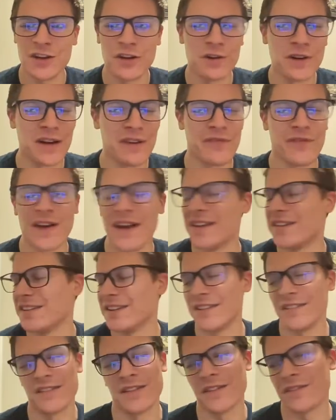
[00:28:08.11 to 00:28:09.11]
You don't get
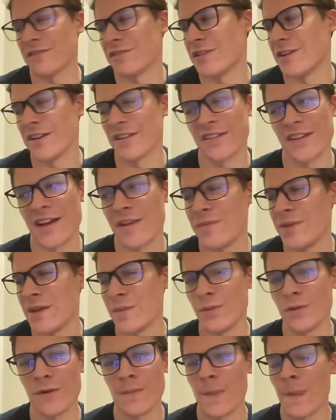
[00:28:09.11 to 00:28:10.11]
feisty into the strong side,
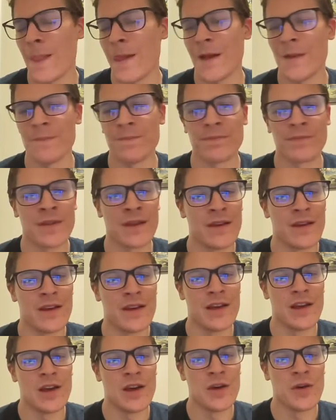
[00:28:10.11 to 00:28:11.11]
people.
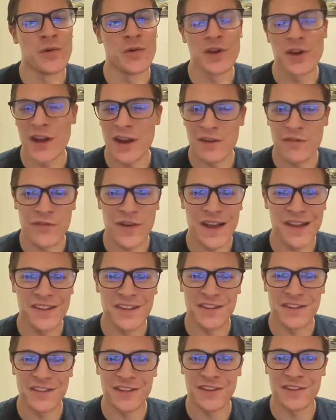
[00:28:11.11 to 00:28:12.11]
When you're getting
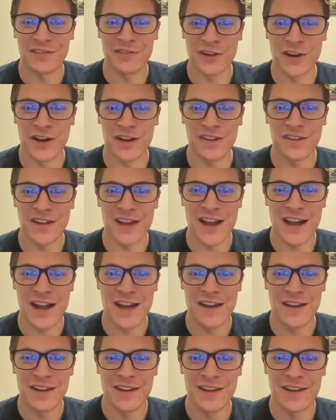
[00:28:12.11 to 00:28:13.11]
feisty into the strong
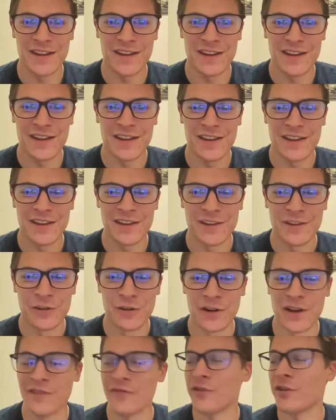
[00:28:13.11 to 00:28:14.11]
side,
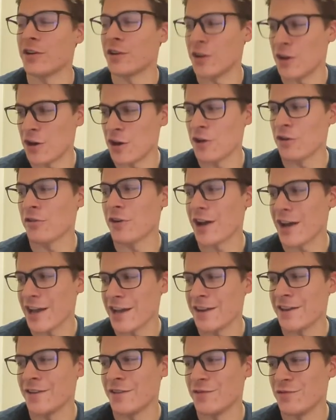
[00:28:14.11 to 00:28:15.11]
you're in for a long
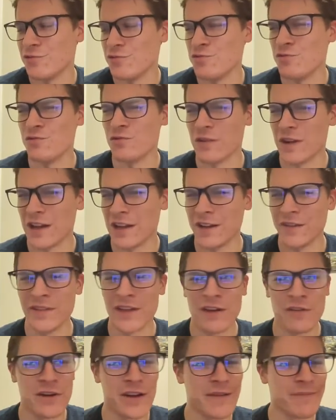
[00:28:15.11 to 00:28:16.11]
ride. Ooh, I love
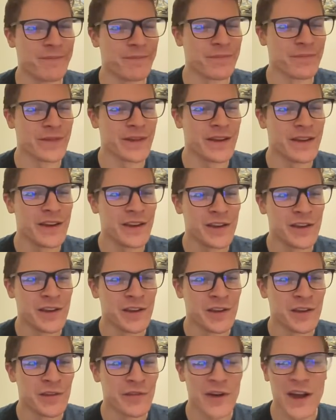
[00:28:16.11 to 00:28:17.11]
that
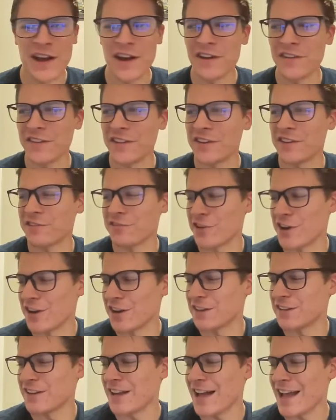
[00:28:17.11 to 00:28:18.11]
rhyme. Fight into the
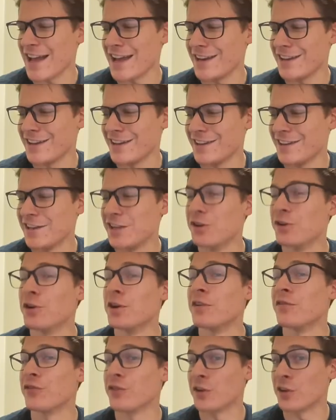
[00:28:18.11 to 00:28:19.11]
strong side,
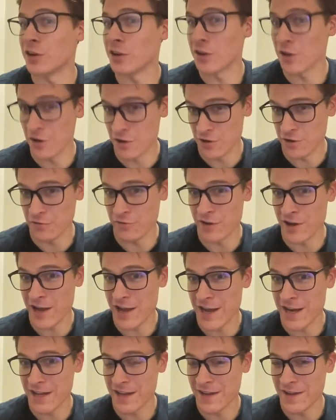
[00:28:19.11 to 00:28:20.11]
you're in for a long
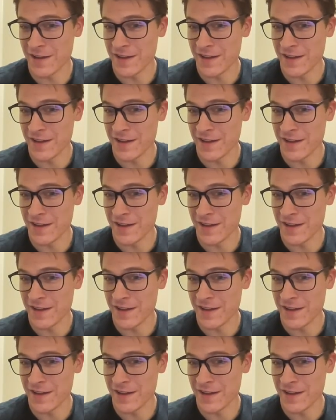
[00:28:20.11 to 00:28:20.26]
ride.